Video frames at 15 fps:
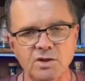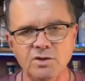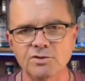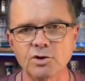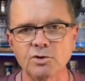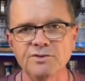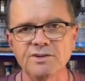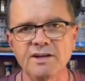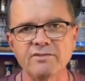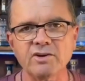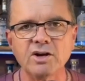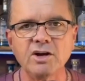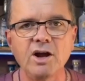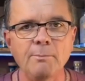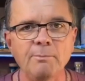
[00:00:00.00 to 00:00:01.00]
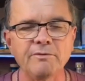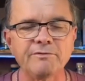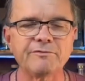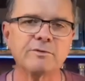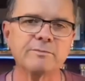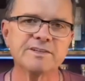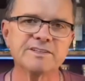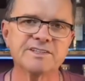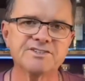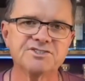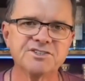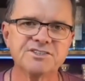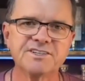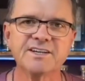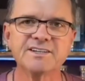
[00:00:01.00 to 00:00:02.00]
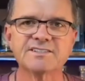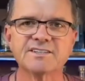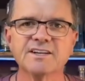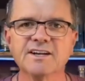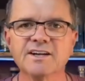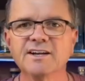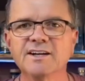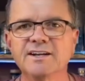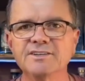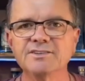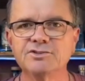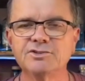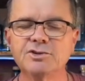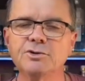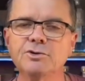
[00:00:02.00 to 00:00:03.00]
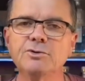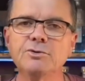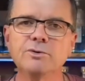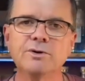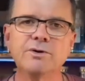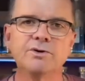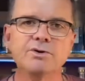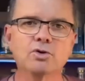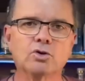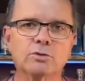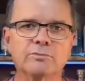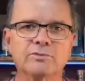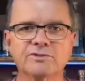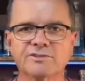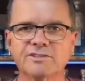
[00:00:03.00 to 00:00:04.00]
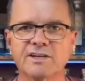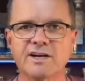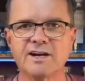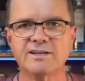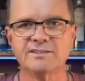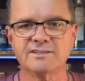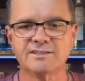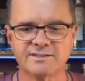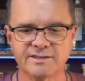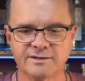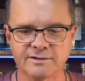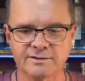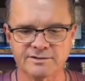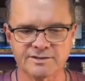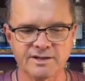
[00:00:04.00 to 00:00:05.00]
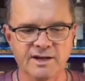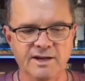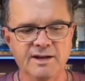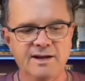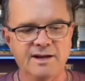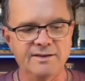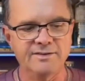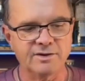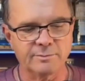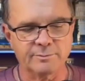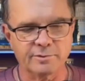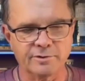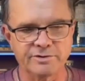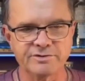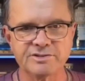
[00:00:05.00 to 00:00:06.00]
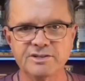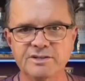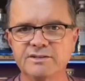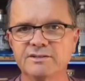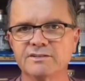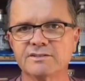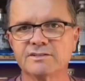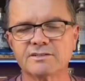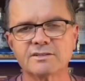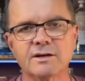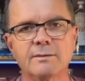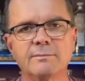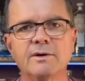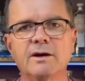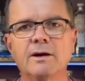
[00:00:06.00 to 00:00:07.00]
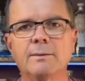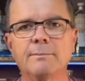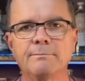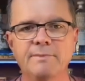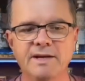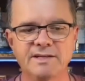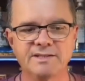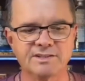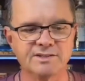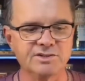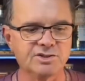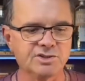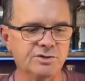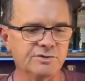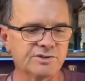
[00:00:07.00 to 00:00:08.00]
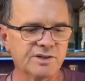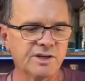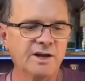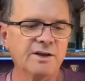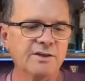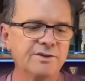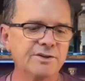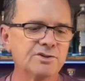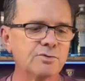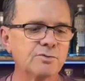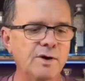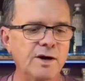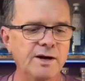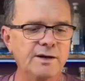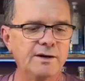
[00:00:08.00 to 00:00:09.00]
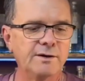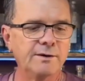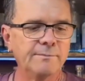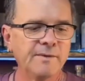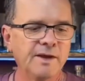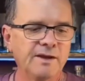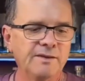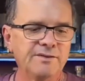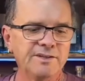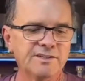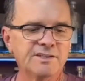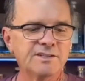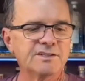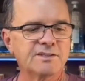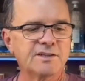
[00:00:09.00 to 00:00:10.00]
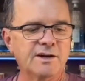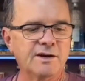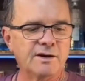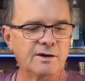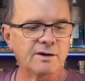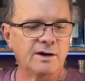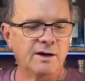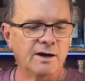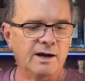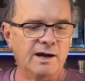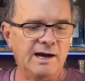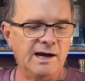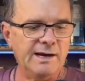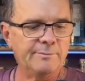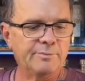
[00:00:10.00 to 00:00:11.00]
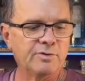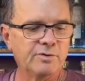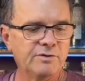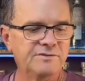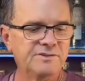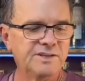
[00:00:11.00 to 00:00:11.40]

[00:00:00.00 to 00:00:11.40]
They only have a couple fermentation tanks and 2 normal size stills, and they're producing some amazing juice. This one right here, this is their high proof